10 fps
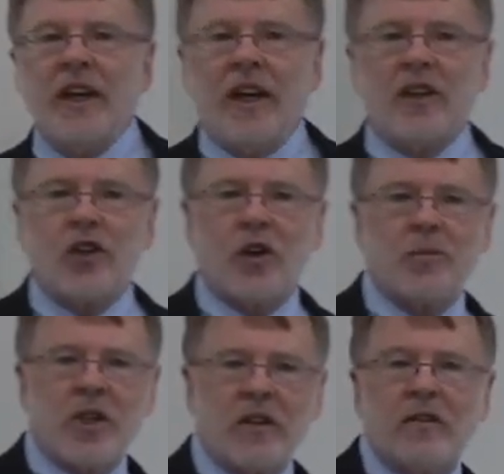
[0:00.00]
in
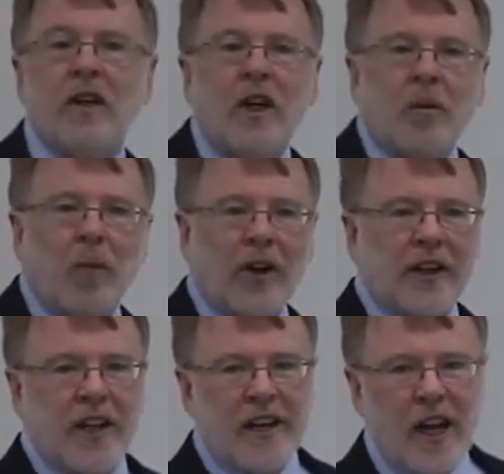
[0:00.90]
terms of
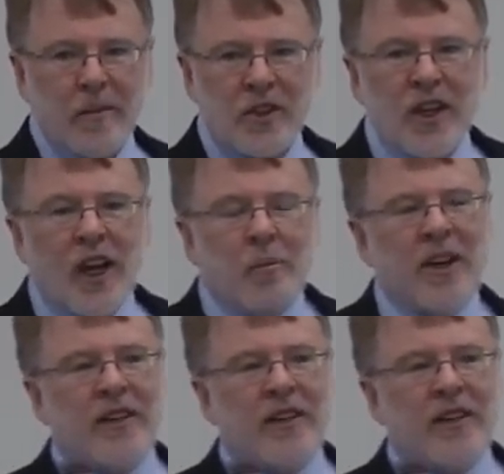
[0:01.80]
market dynamics, but